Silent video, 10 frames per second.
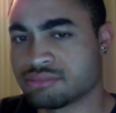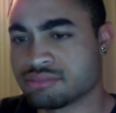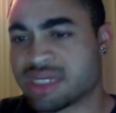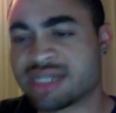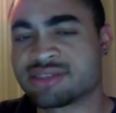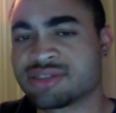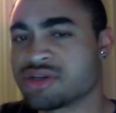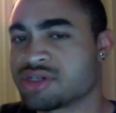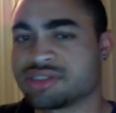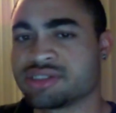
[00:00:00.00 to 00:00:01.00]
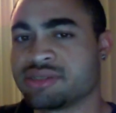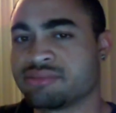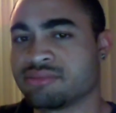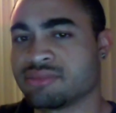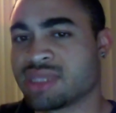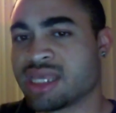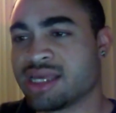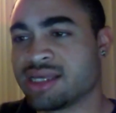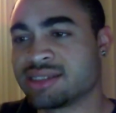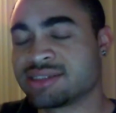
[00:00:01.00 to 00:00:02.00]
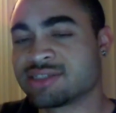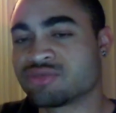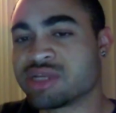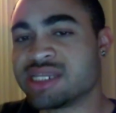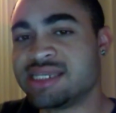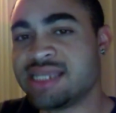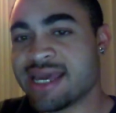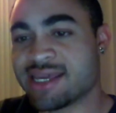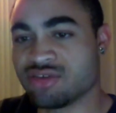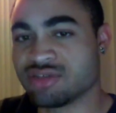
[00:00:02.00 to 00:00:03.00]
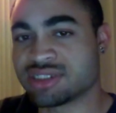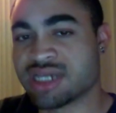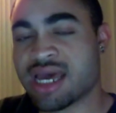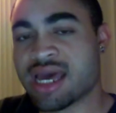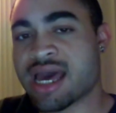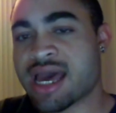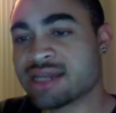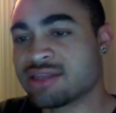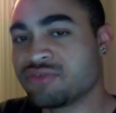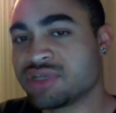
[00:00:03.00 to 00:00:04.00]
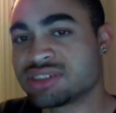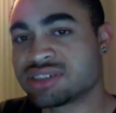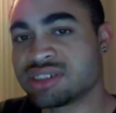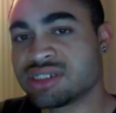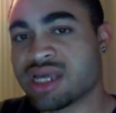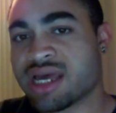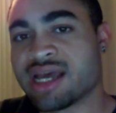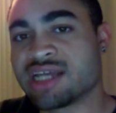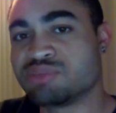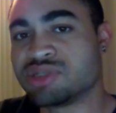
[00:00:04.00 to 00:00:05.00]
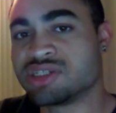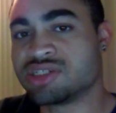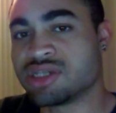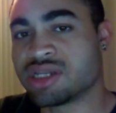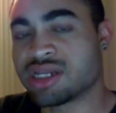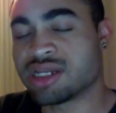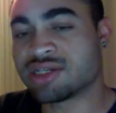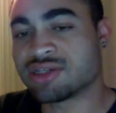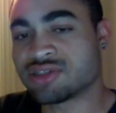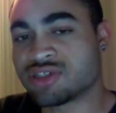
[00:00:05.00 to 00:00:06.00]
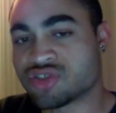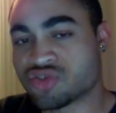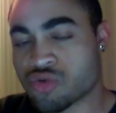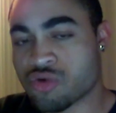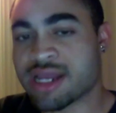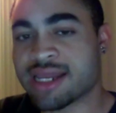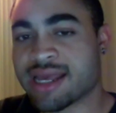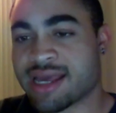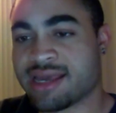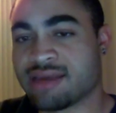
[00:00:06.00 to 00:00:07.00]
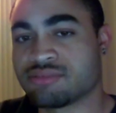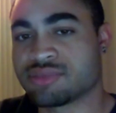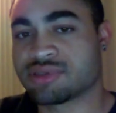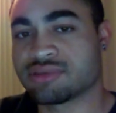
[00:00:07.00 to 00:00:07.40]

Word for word: Like, seriously. This is ridiculous. Activision has been destroying games